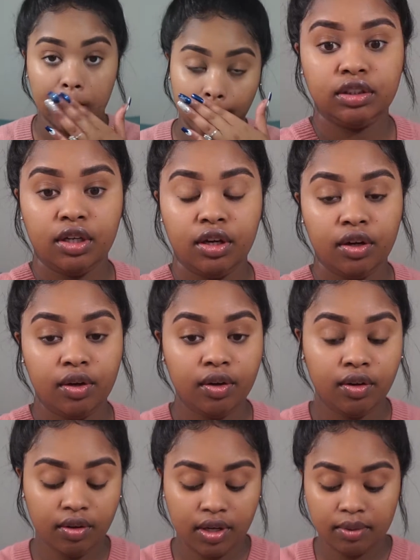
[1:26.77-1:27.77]
So
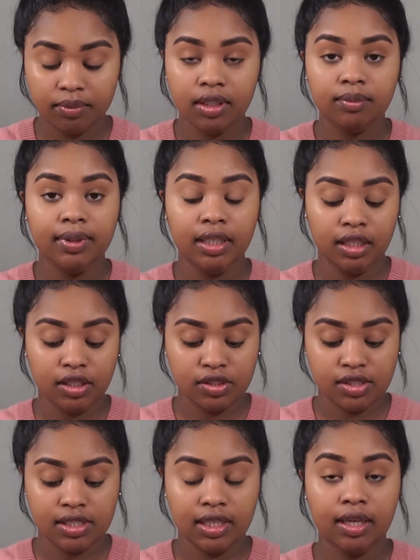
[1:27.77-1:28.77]
I'm going to be
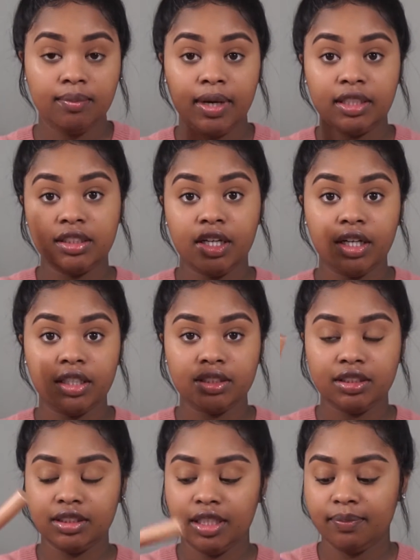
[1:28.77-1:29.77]
using my Tarte
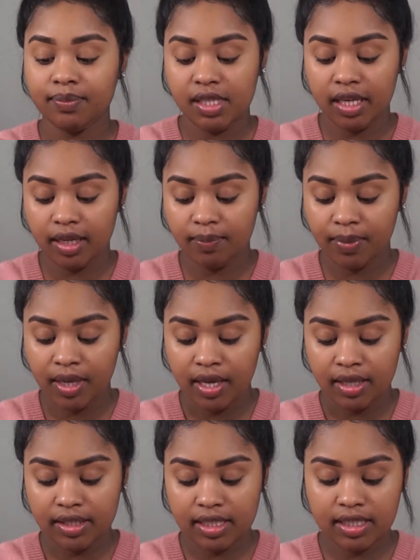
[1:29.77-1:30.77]
Shape Tape.
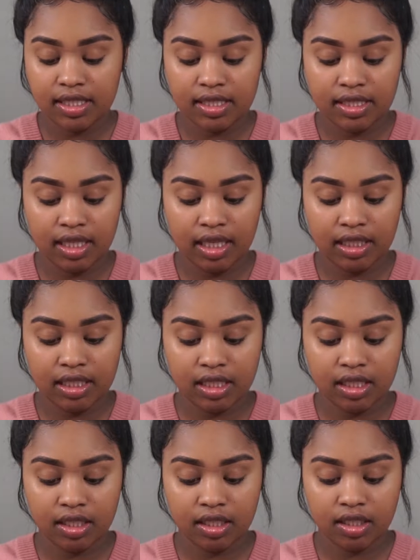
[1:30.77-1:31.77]
This is in
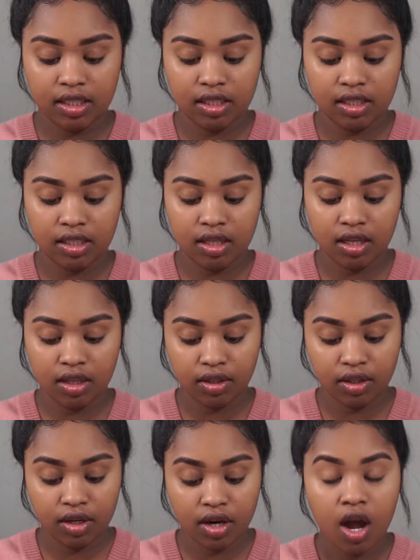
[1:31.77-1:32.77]
the
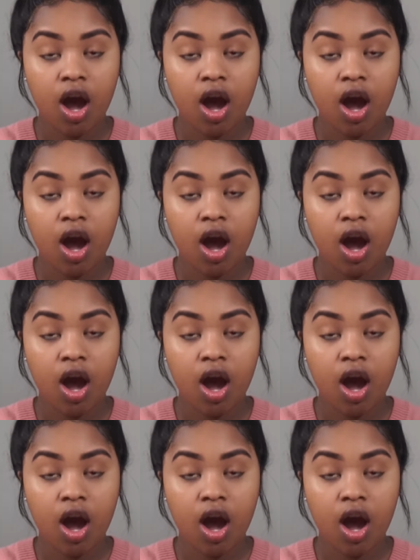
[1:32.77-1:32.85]
color...